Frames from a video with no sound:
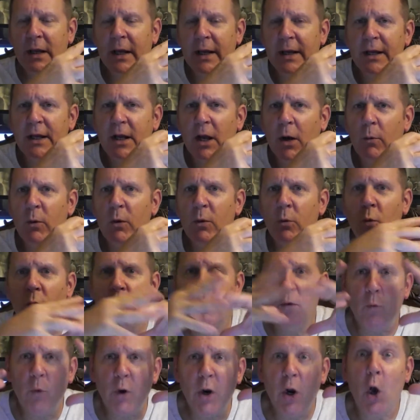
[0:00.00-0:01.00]
Like, you know, we
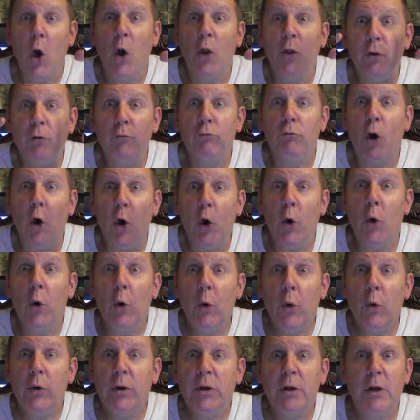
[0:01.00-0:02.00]
went on the
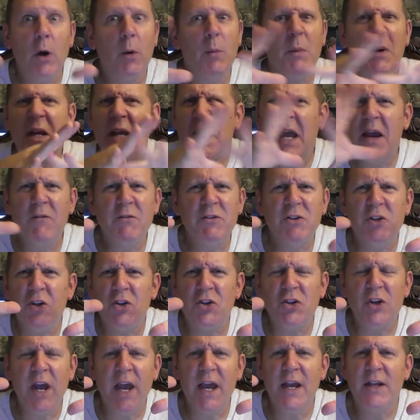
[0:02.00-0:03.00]
road. Nobody gave us the
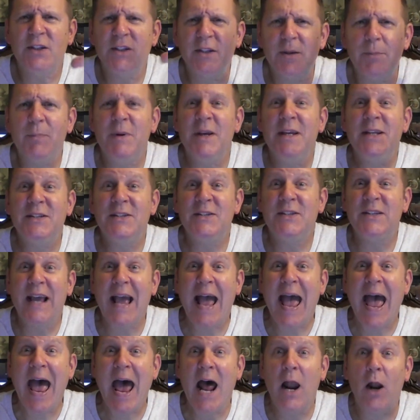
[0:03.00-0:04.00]
chance to beat
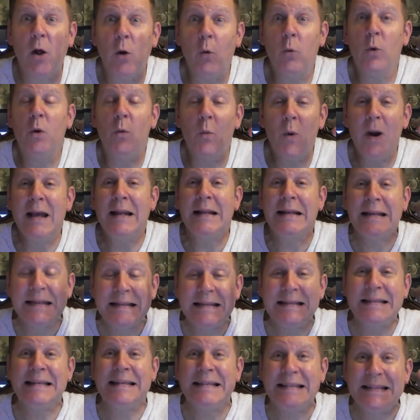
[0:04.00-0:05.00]
Seattle. We went
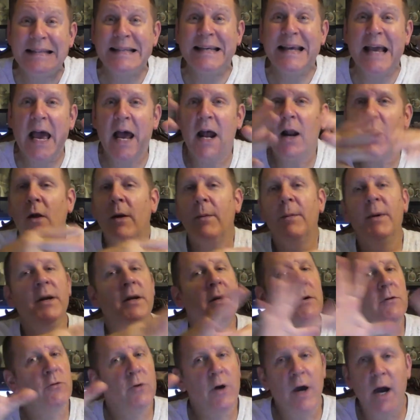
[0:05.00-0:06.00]
into Seattle. I mean,
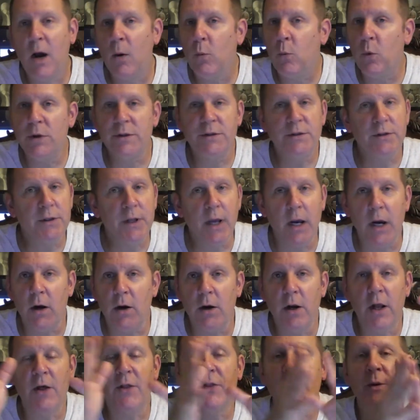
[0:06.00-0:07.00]
the crowd wasn't there
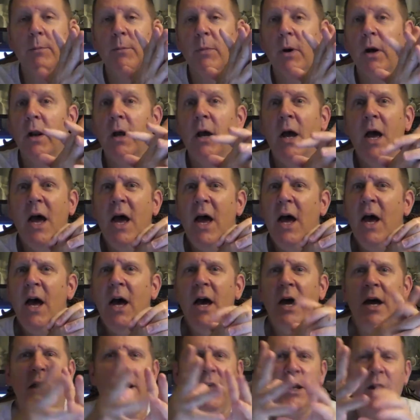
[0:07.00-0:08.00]
or nothing, but,
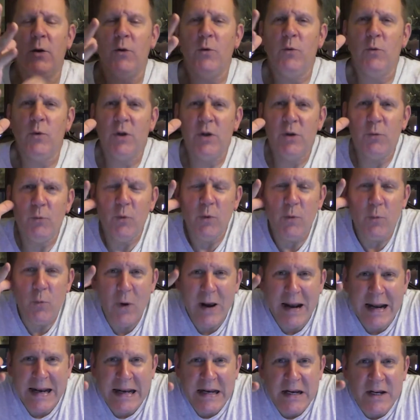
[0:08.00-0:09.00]
you know, we, we
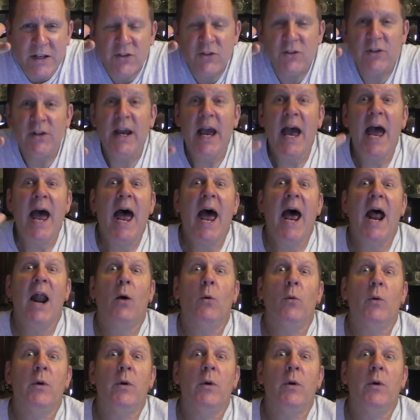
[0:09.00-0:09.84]
went into Seattle.